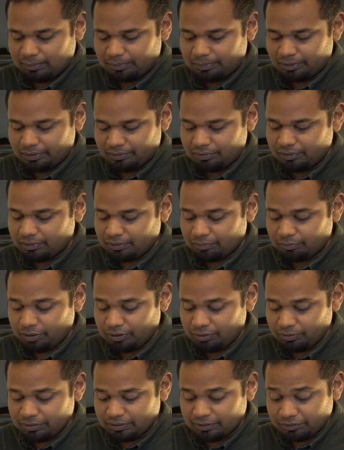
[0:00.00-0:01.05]
but we
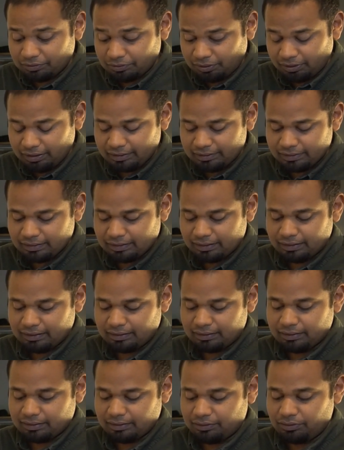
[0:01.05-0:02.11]
use a Greek
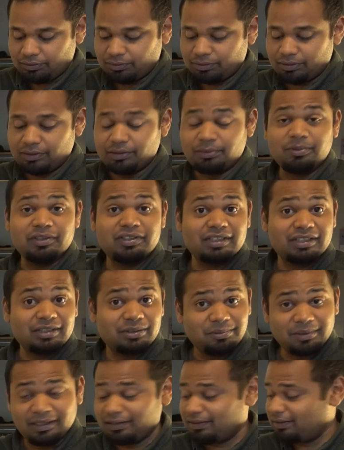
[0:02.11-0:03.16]
style yogurt which is
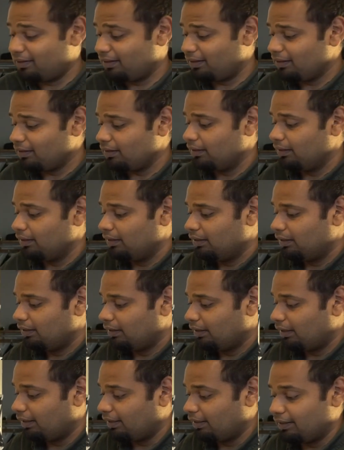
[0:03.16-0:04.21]
quite thick,
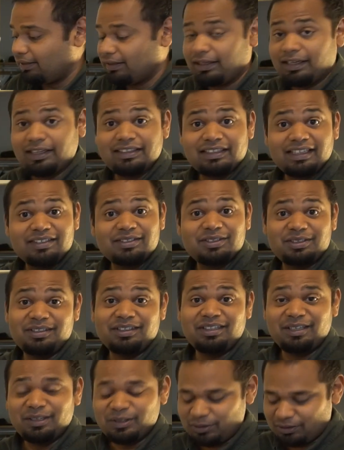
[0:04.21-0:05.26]
and it's
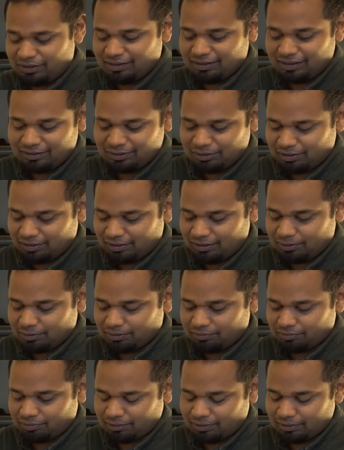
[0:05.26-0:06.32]
really good. It's really
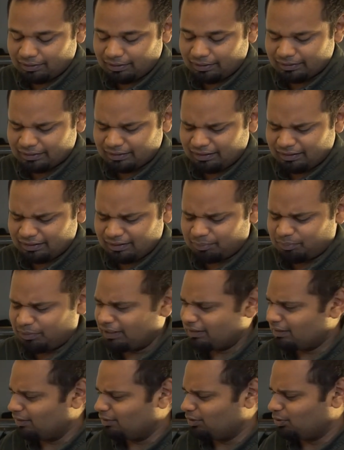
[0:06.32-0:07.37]
good for the lassi. It
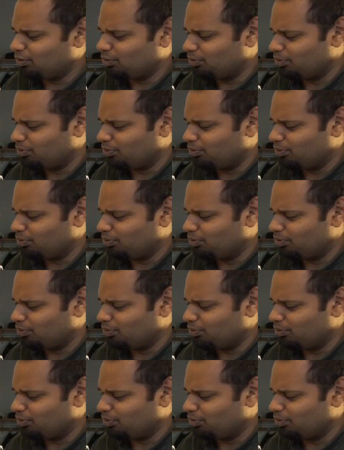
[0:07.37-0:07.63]
makes it so